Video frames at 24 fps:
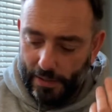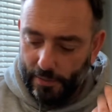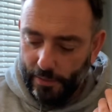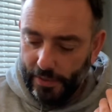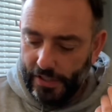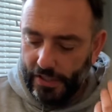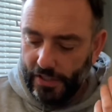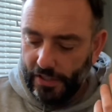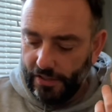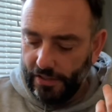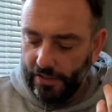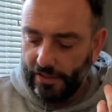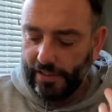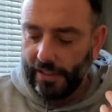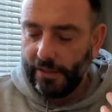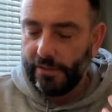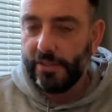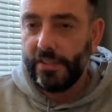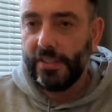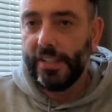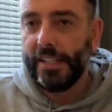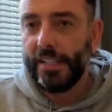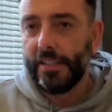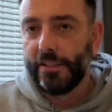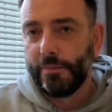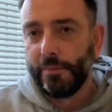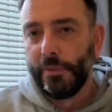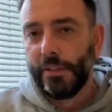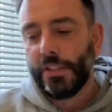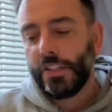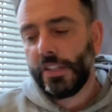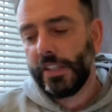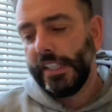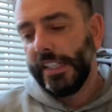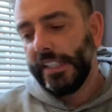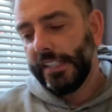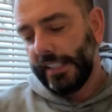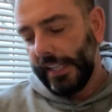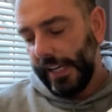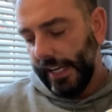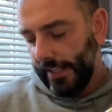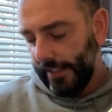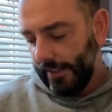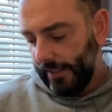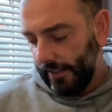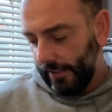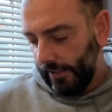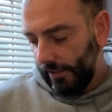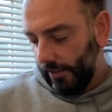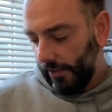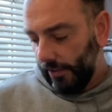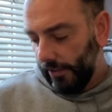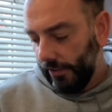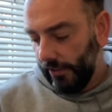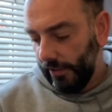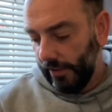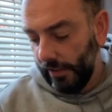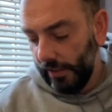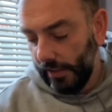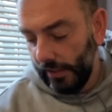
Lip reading: which you just don't see as much these days on